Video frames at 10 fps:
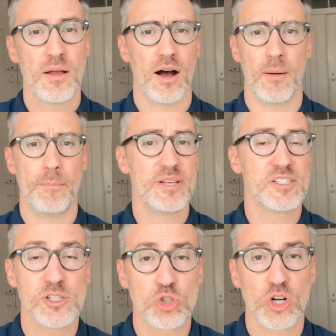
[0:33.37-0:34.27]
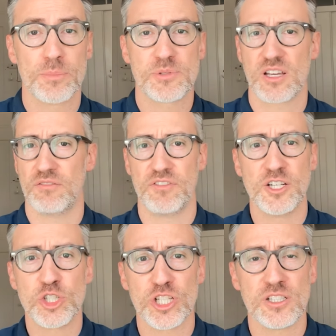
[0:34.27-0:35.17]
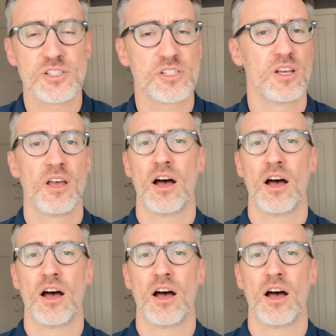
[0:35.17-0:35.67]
uh, business trips, conventions,